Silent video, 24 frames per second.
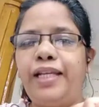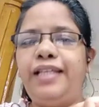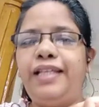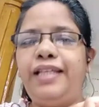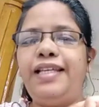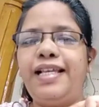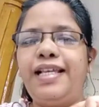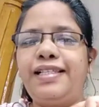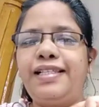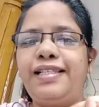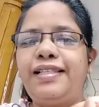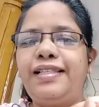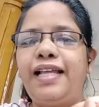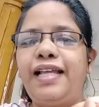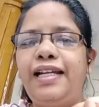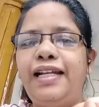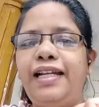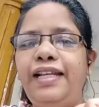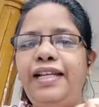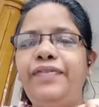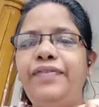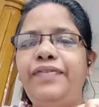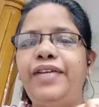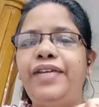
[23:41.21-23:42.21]
Yes,
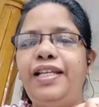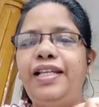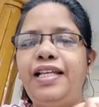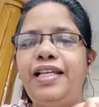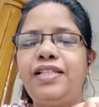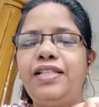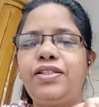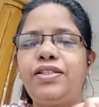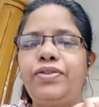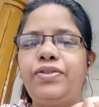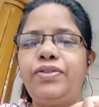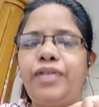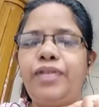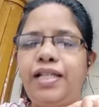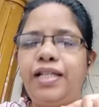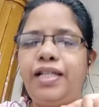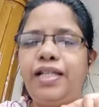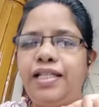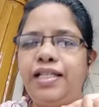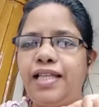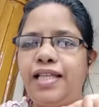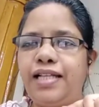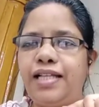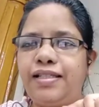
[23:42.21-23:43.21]
Tanni vary. Yes, Kulali,
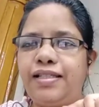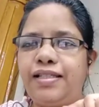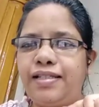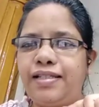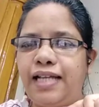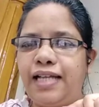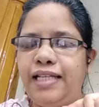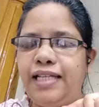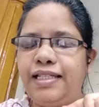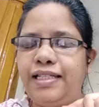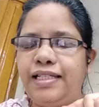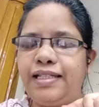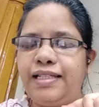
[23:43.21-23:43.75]
that's right.